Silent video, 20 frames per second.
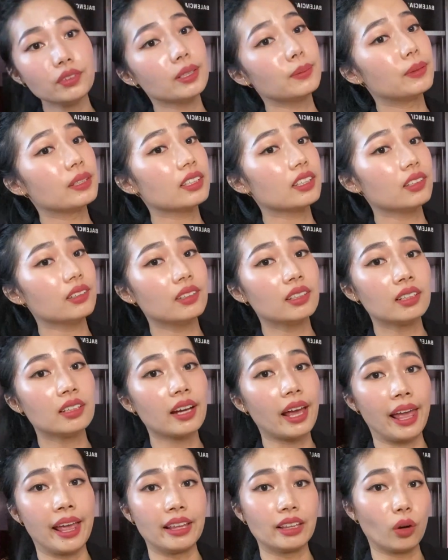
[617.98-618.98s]
the material
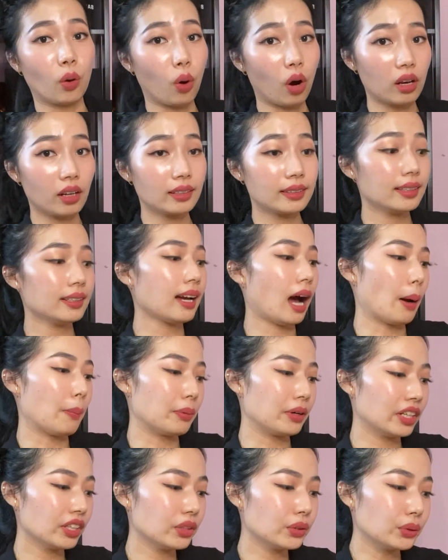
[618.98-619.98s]
and the quality are
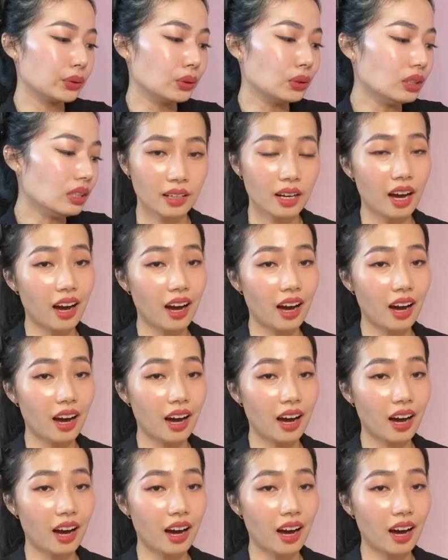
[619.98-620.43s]
pretty good.